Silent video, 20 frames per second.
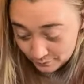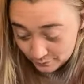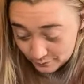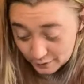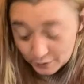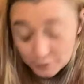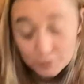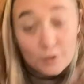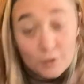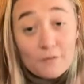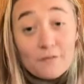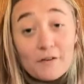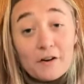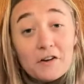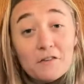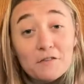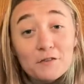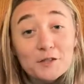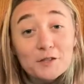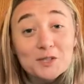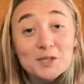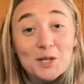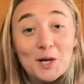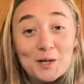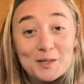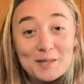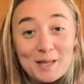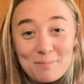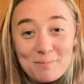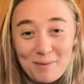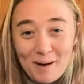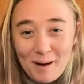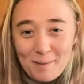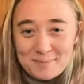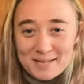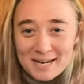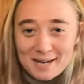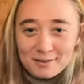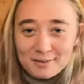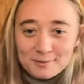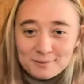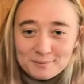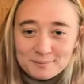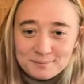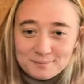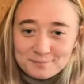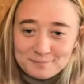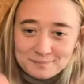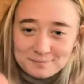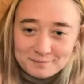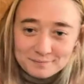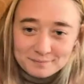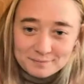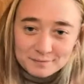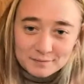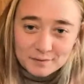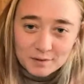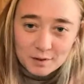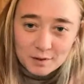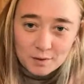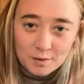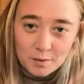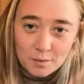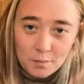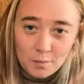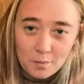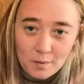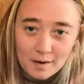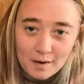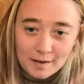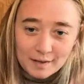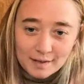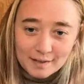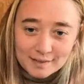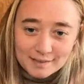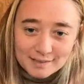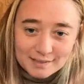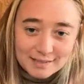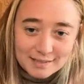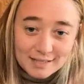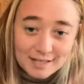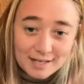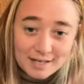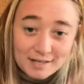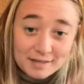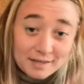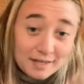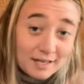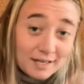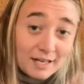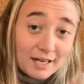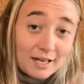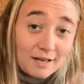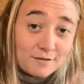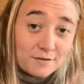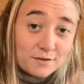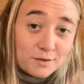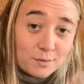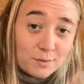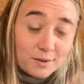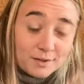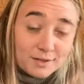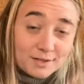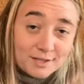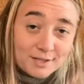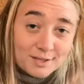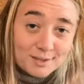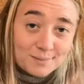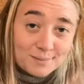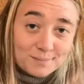So the very first card that popped out was the King of Swords.